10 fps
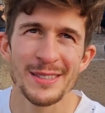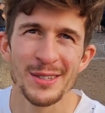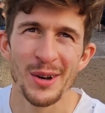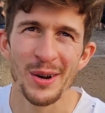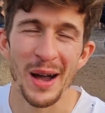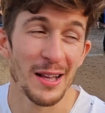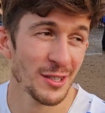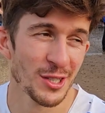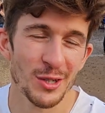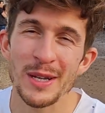So
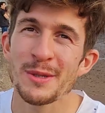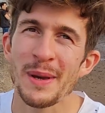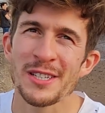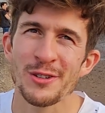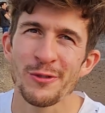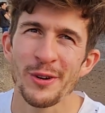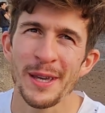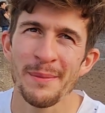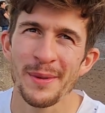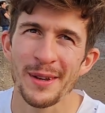also it's quite special for
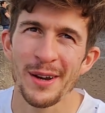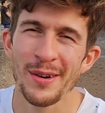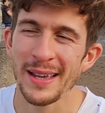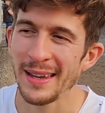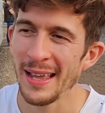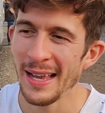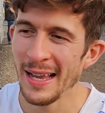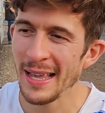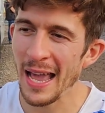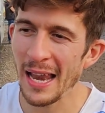him,
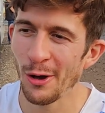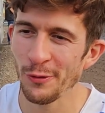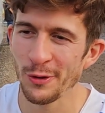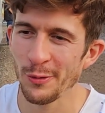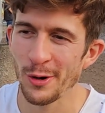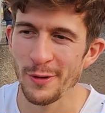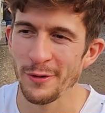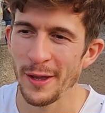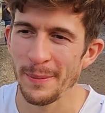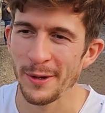And I love to work
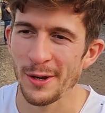with him,